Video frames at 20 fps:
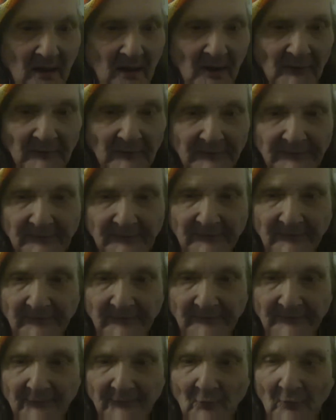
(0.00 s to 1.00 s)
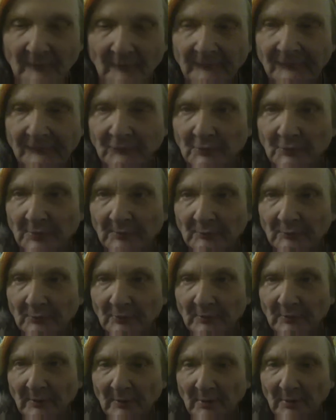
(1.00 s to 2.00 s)
link to the Discord
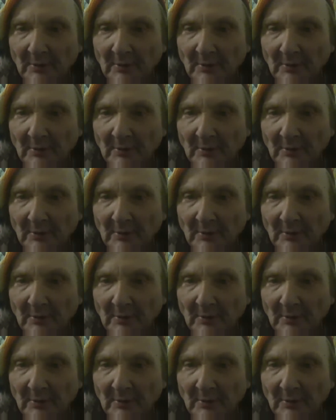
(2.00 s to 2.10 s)
server.